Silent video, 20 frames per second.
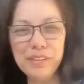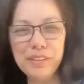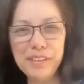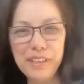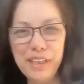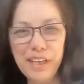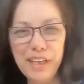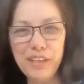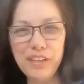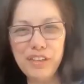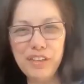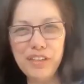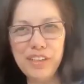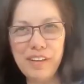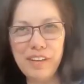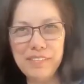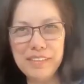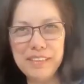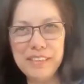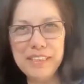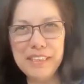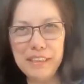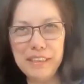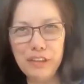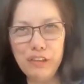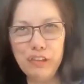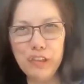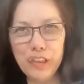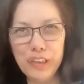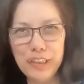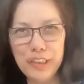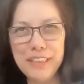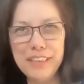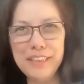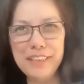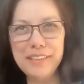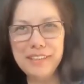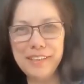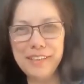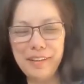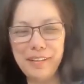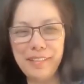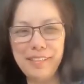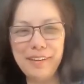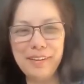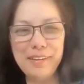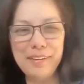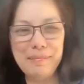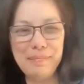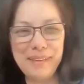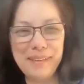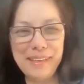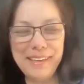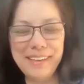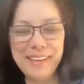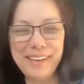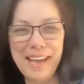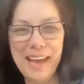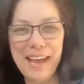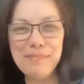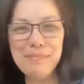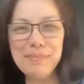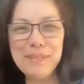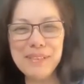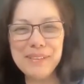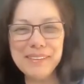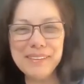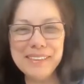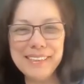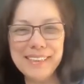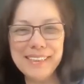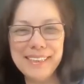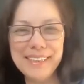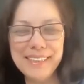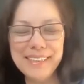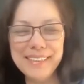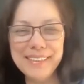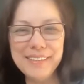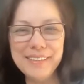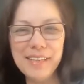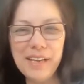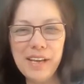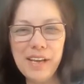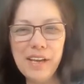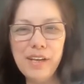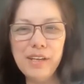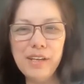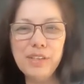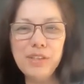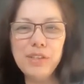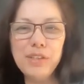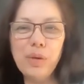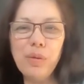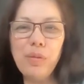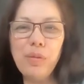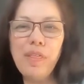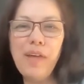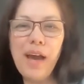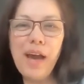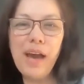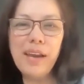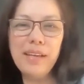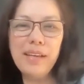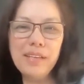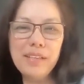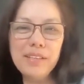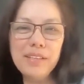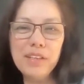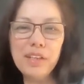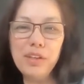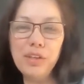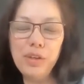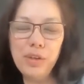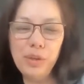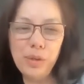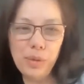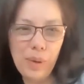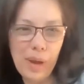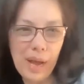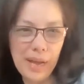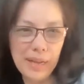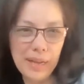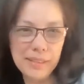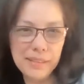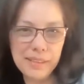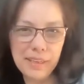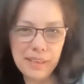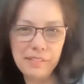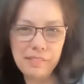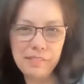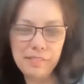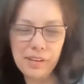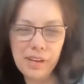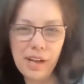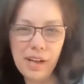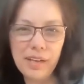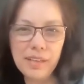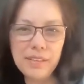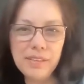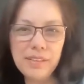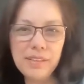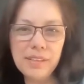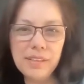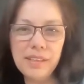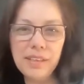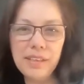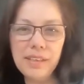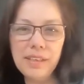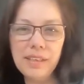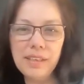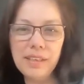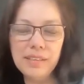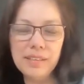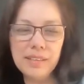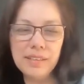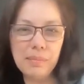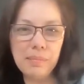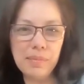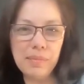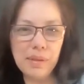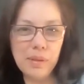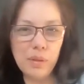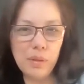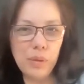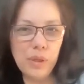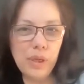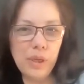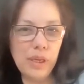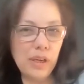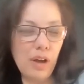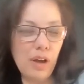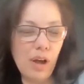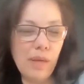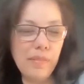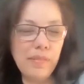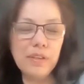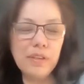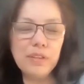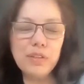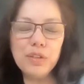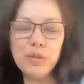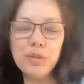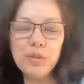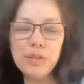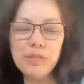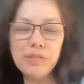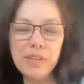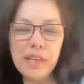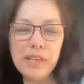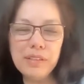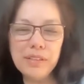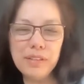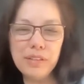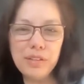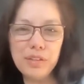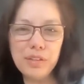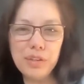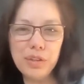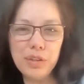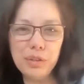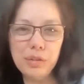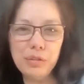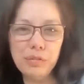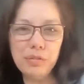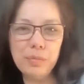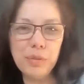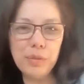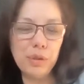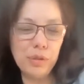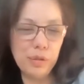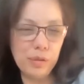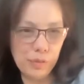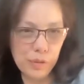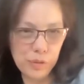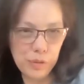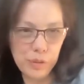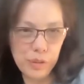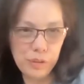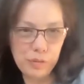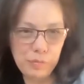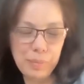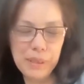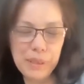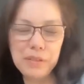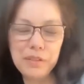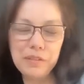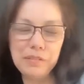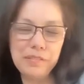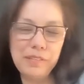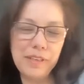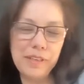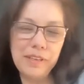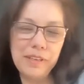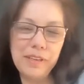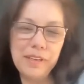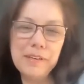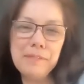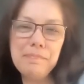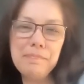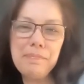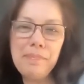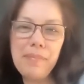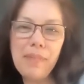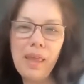CDH17 CAR T cell therapy. It absolutely is. So that is a new asset for us. It is something that we got the exclusive license to from the University of Pennsylvania.